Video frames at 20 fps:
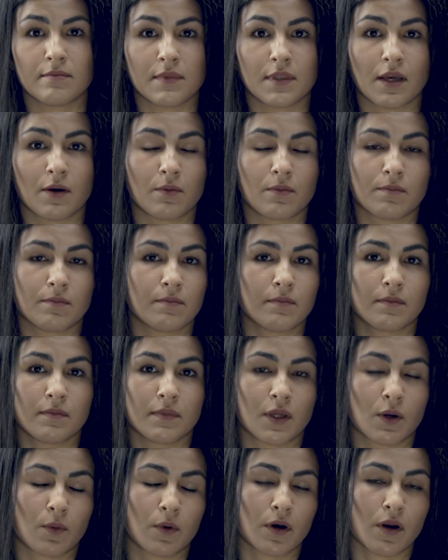they
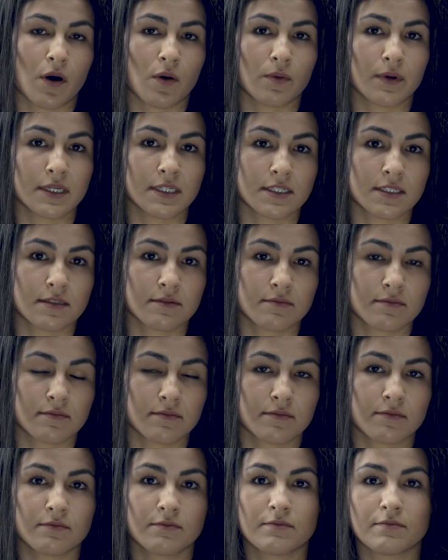weren't always
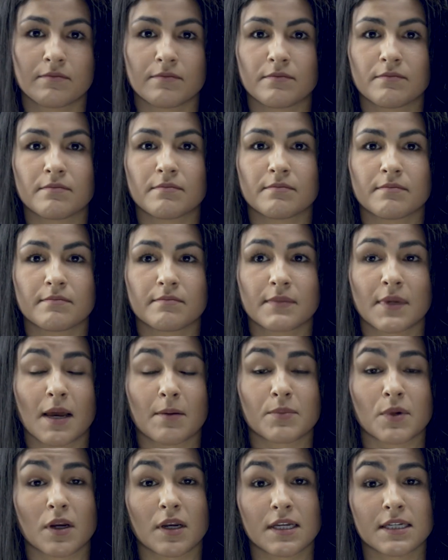
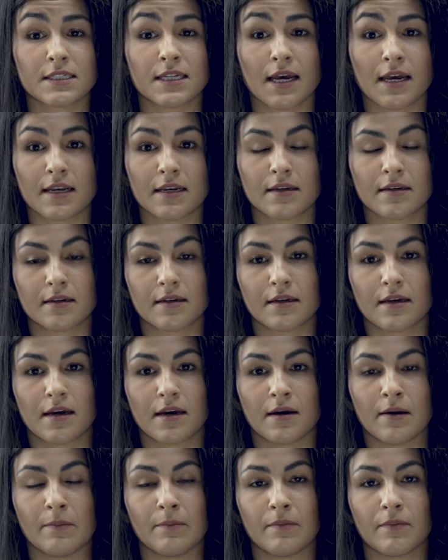kept on his end,
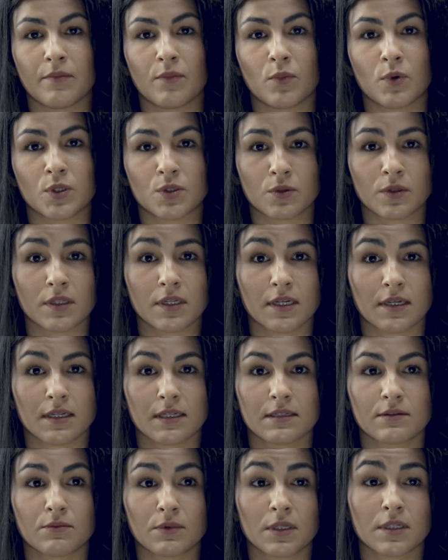which
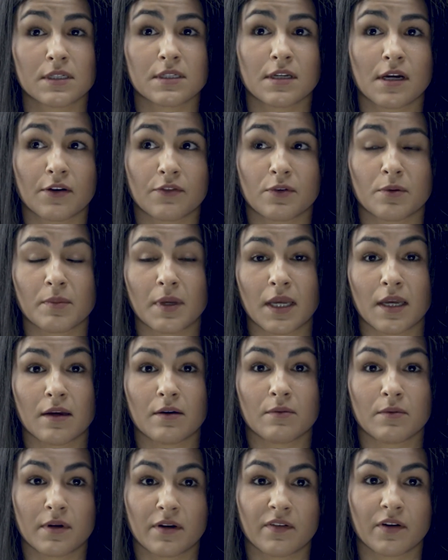really sucked for me
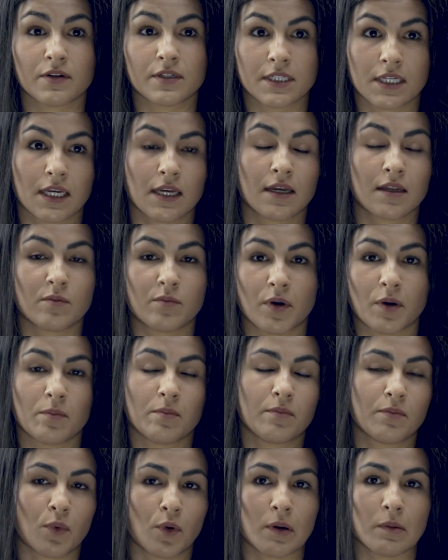whenever I was a kid. But
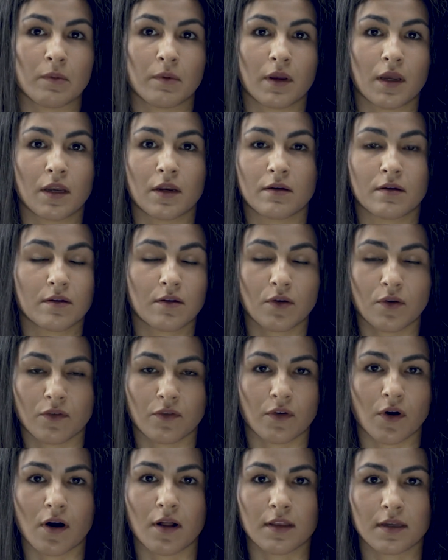point being,
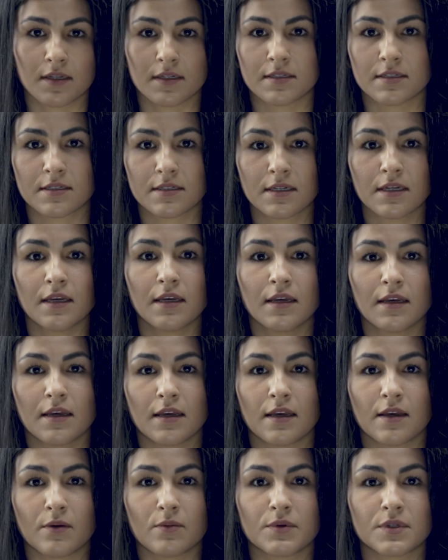overall,
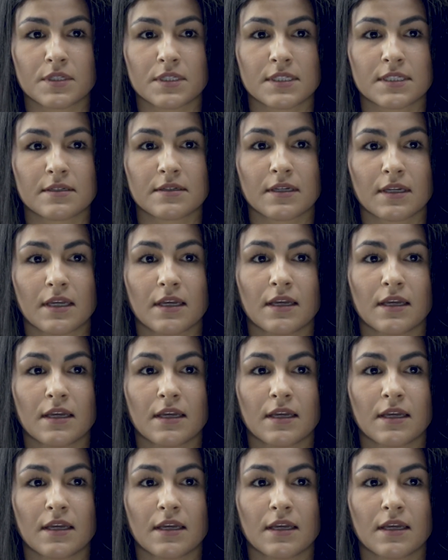it was